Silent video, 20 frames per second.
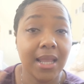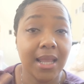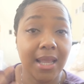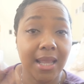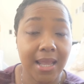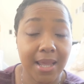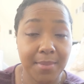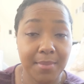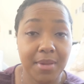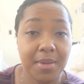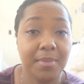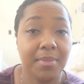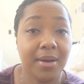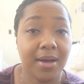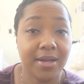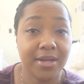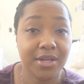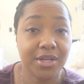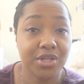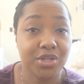let my
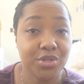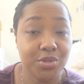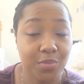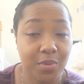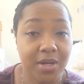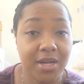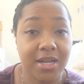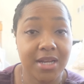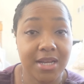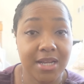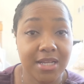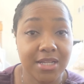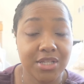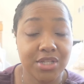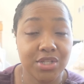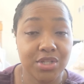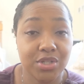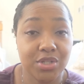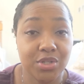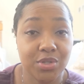body do what it
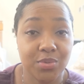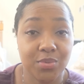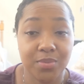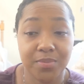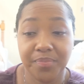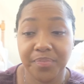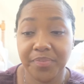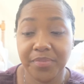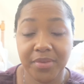needs to do.